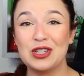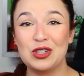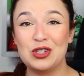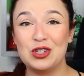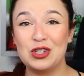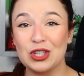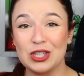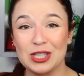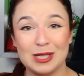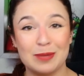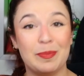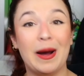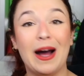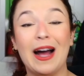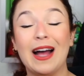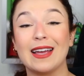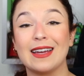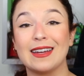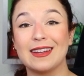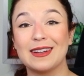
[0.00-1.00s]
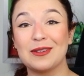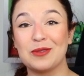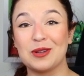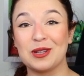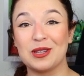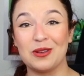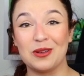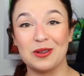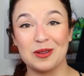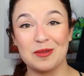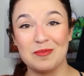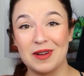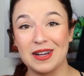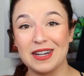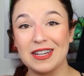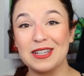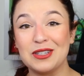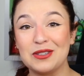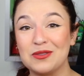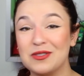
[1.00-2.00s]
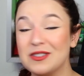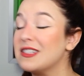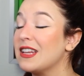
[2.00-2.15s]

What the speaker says: just buy it with all the money you've